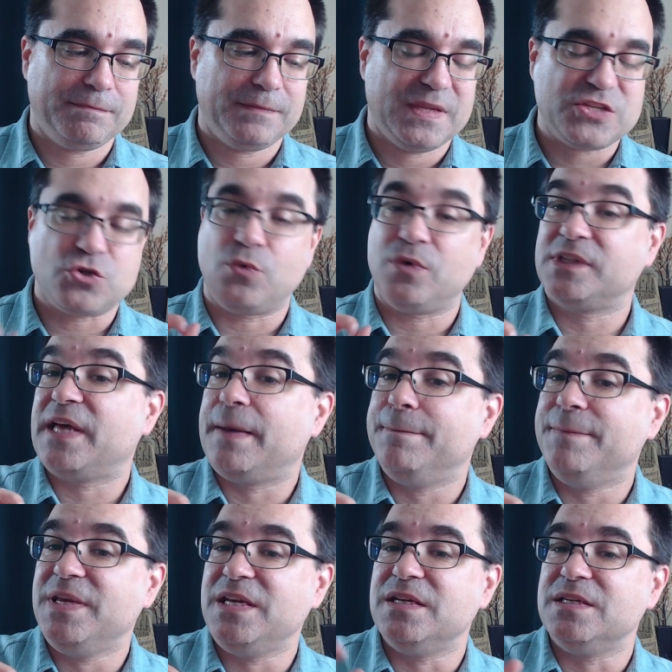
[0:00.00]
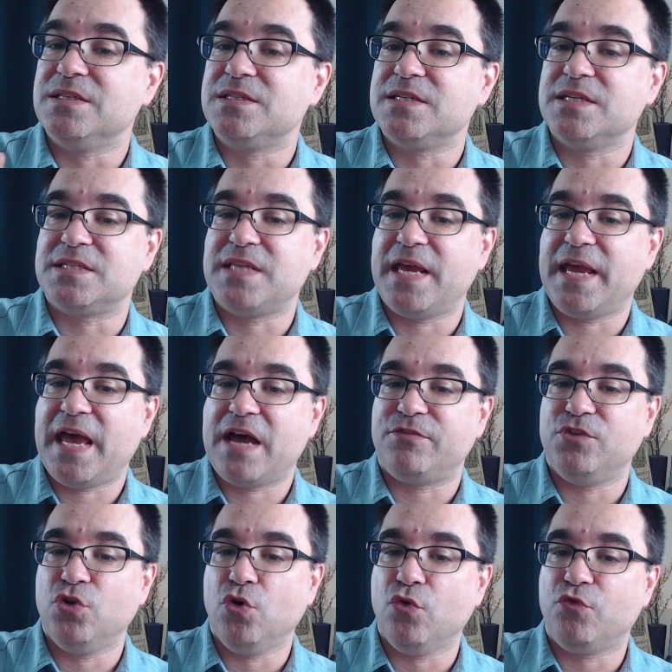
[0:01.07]
So what that means is they have
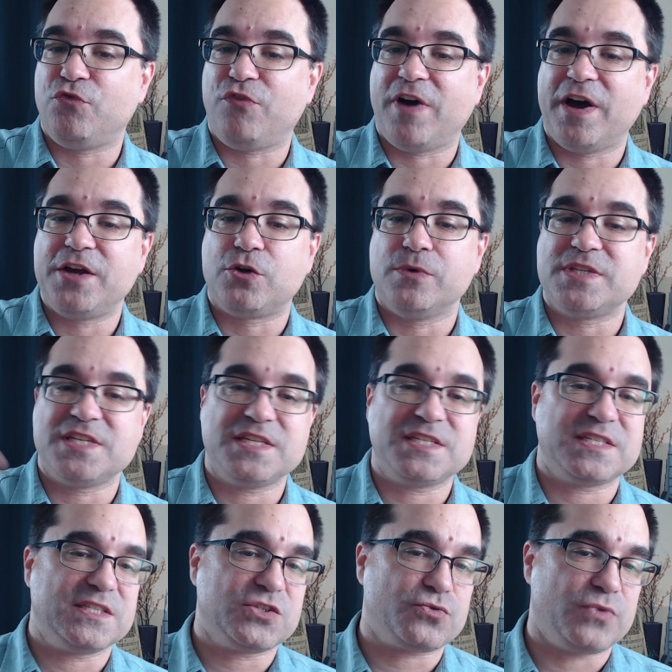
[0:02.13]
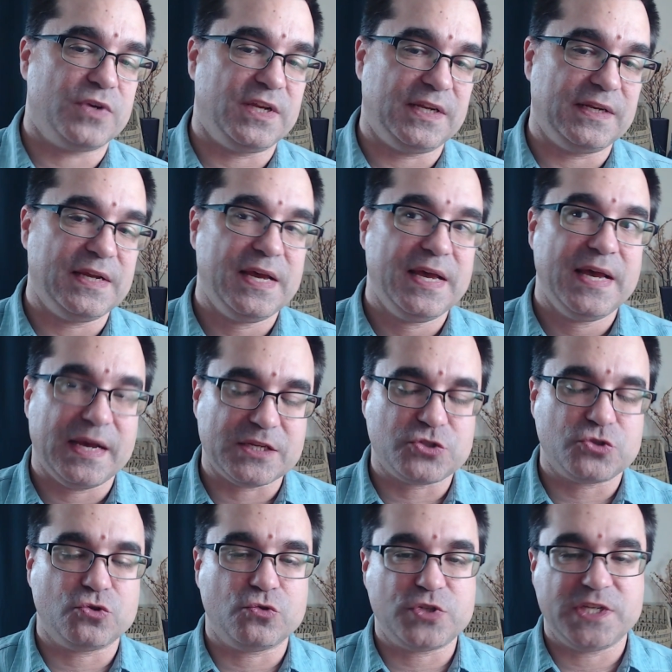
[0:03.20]
no fire resistance rating
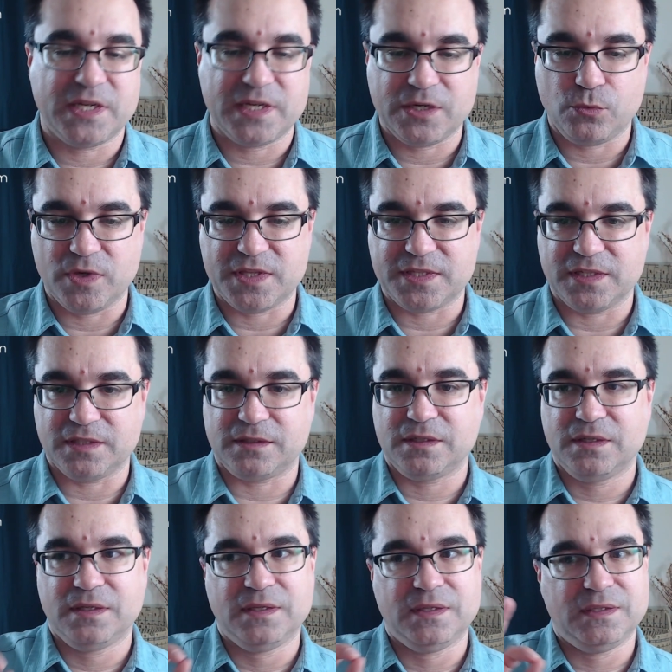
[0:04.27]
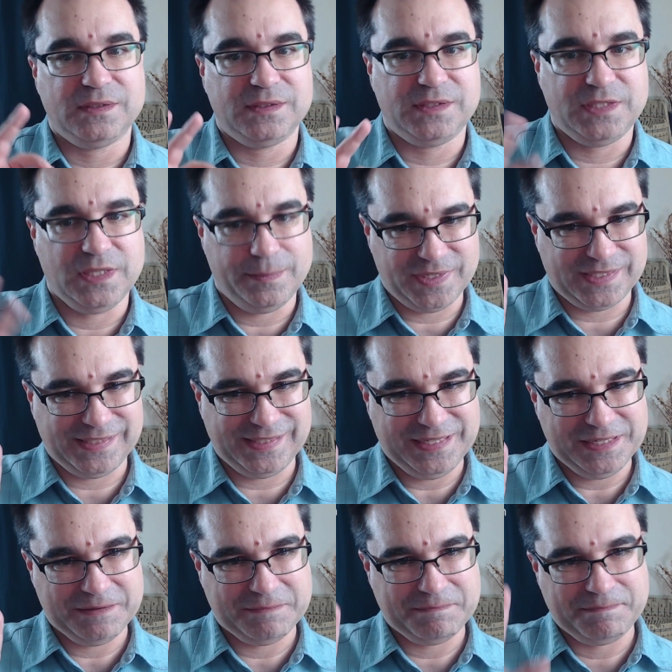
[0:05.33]
associated with it, typically.
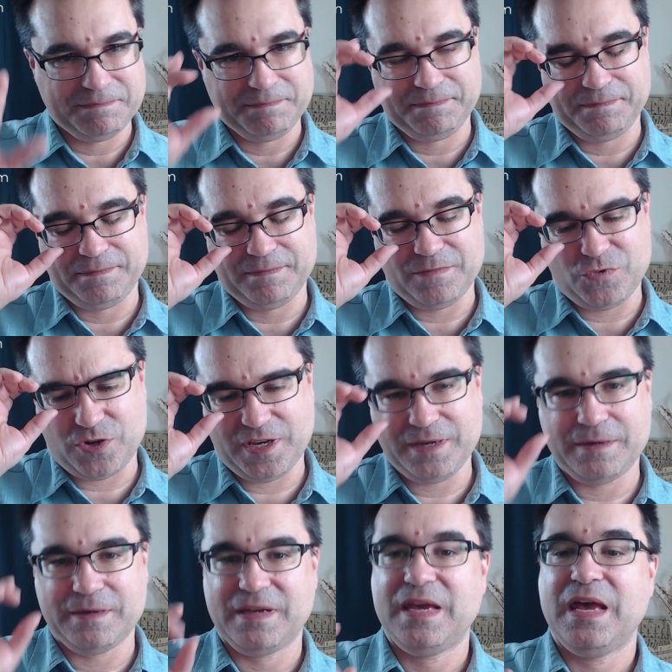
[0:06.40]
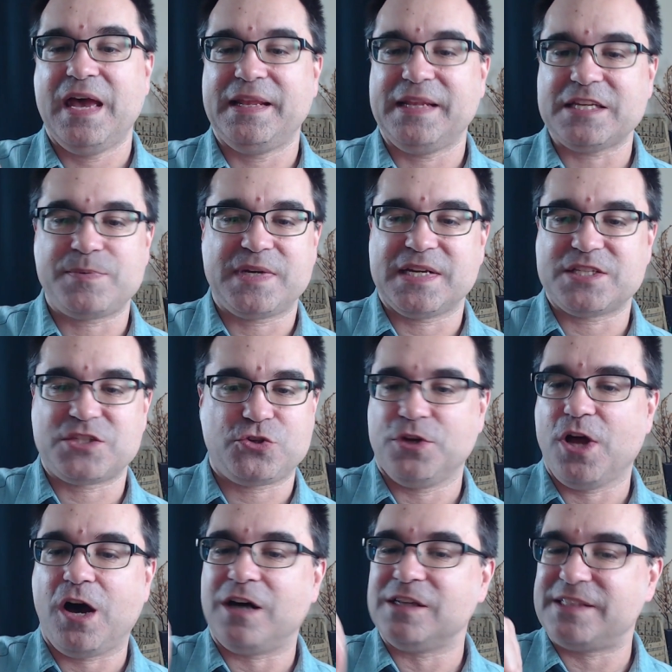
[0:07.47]
Okay? And that's because they're
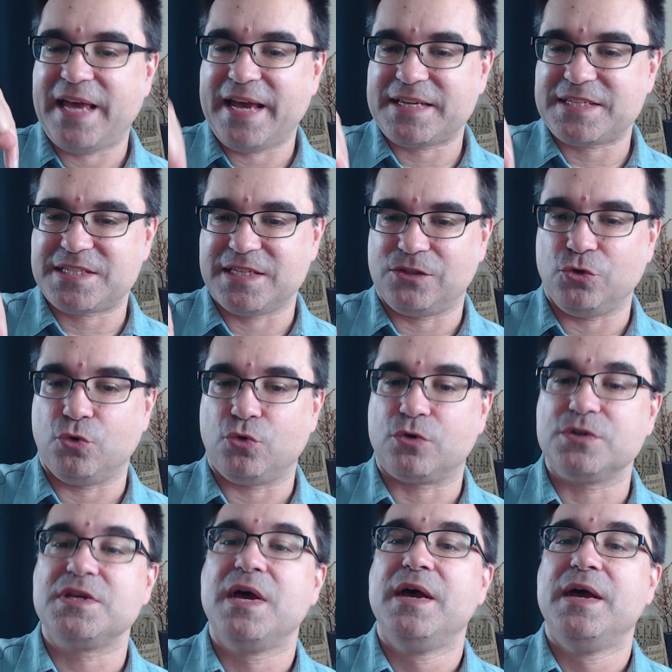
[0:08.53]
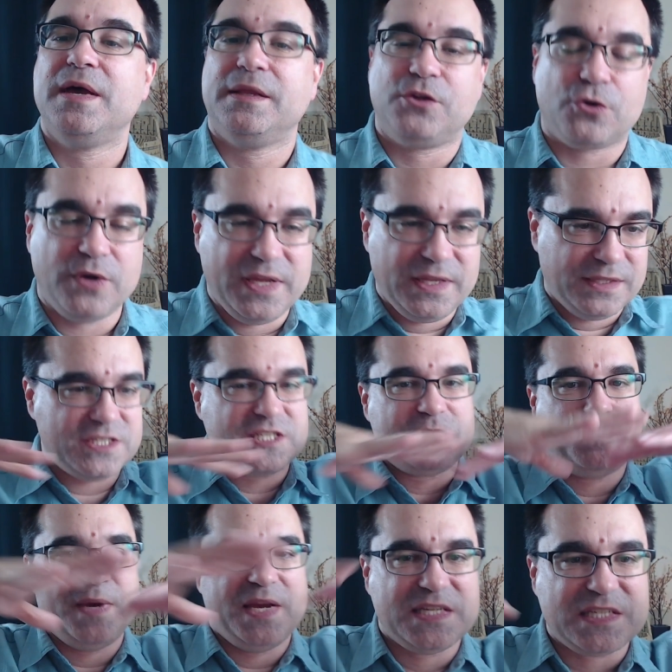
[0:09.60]
not exit doors. They're in the
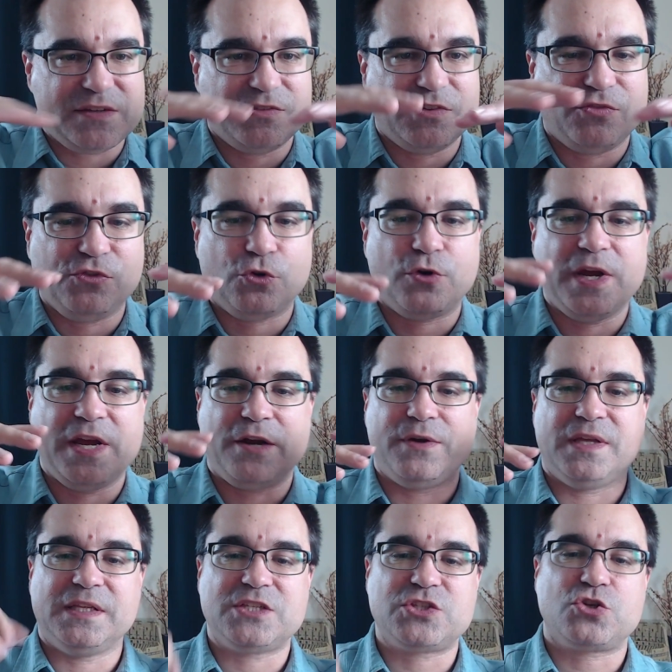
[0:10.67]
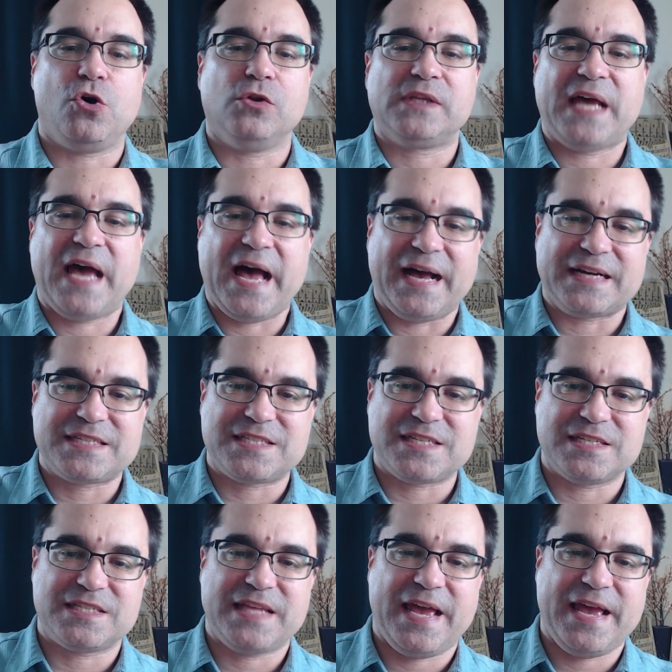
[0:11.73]
space of the floor area that's called
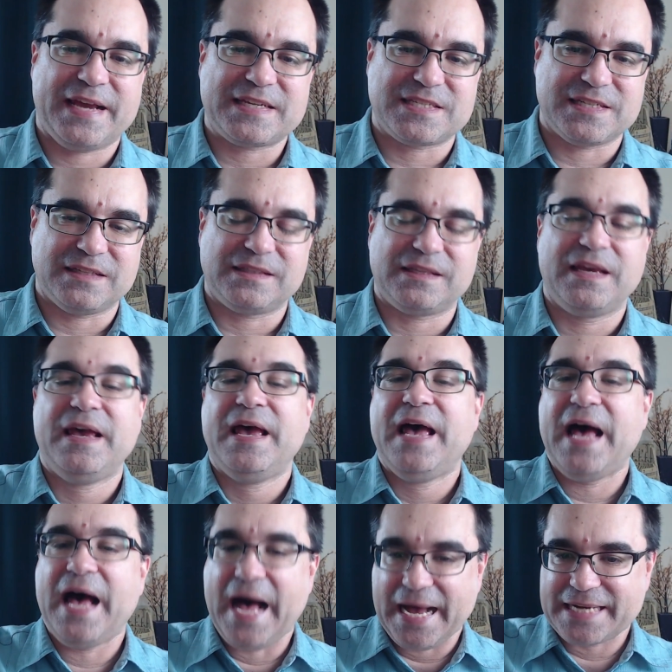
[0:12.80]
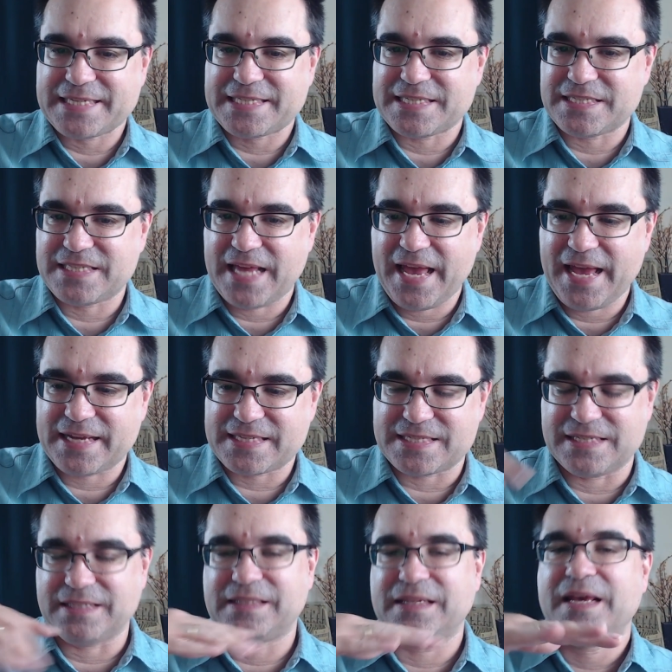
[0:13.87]
access to exit. Access to
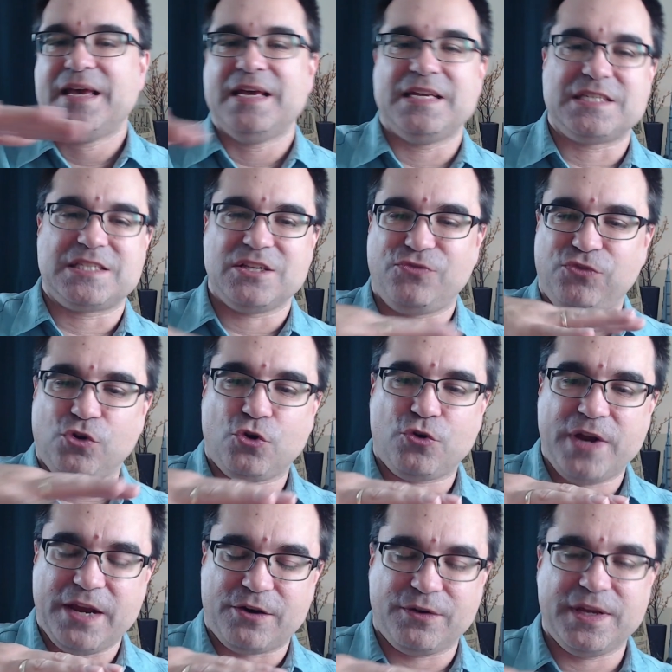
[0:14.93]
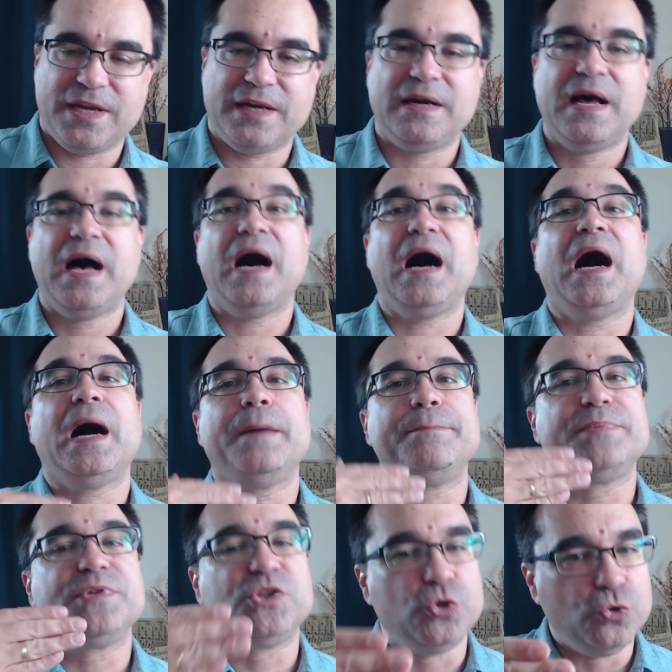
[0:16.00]
exit is the floor area up
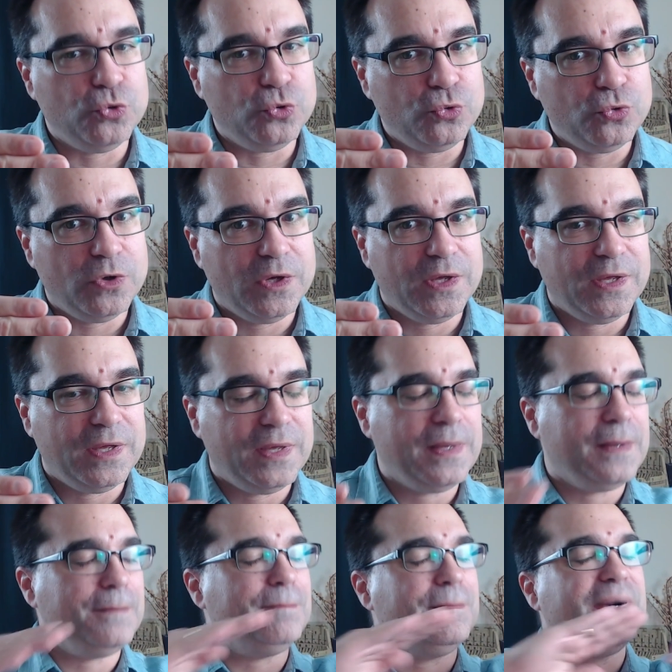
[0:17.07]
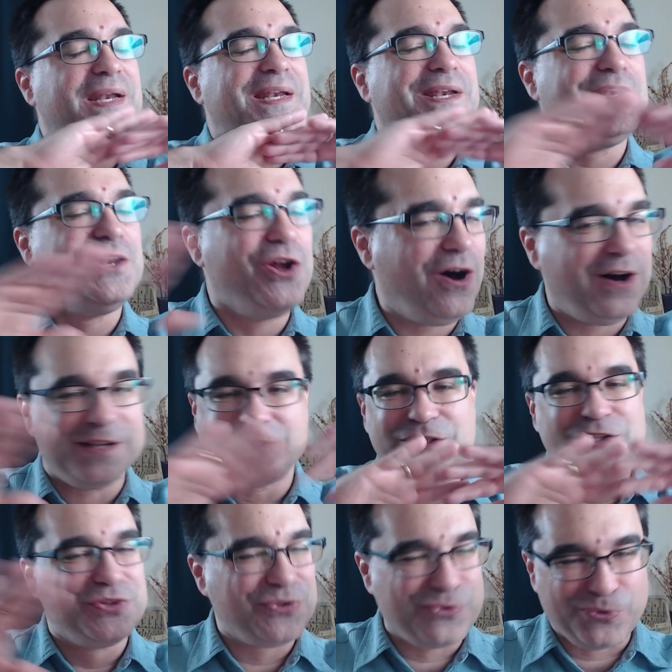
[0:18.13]
to, but not
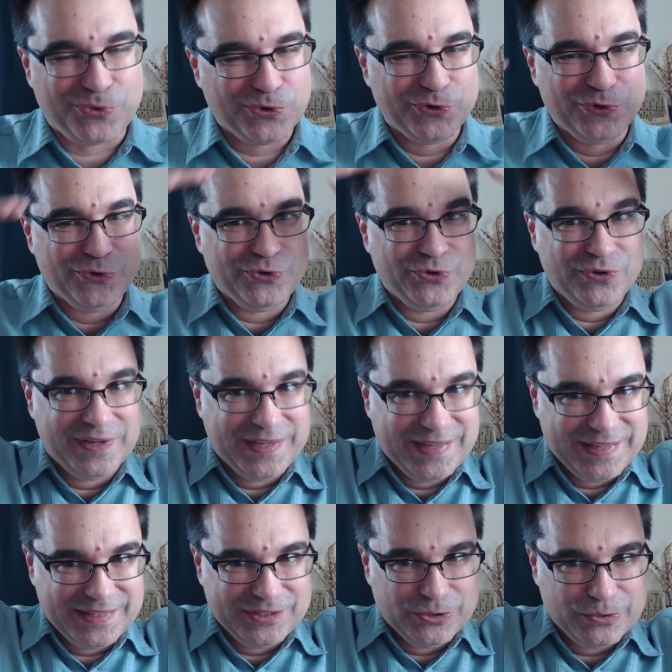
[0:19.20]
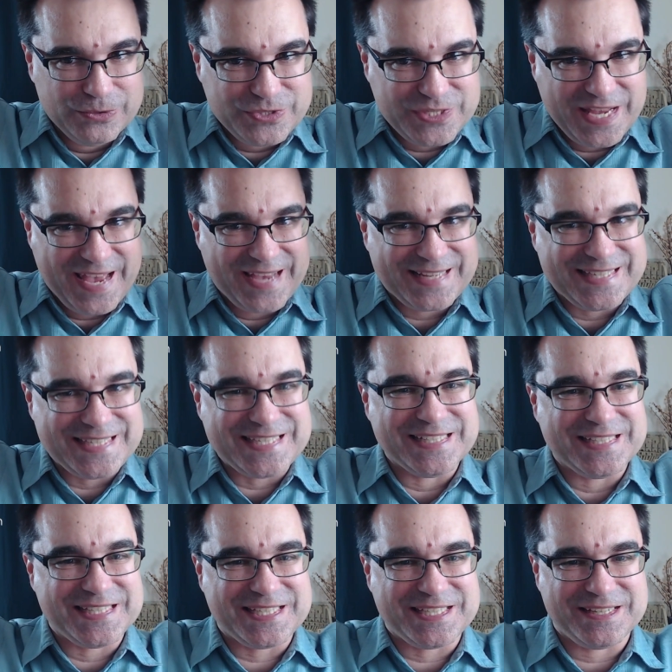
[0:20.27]
through those
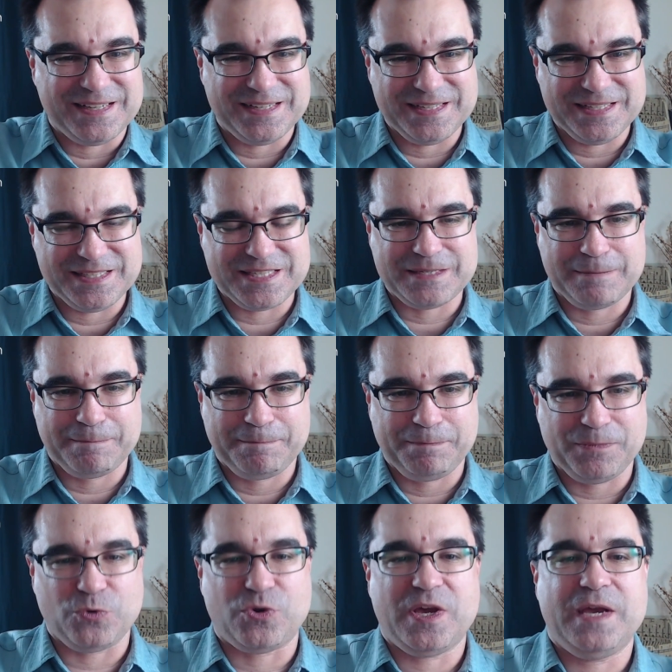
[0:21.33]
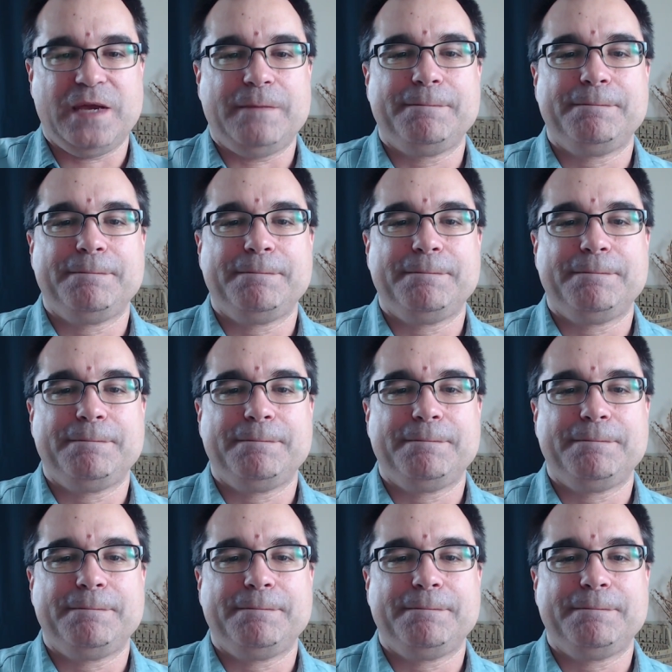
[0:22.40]
exit signs, okay?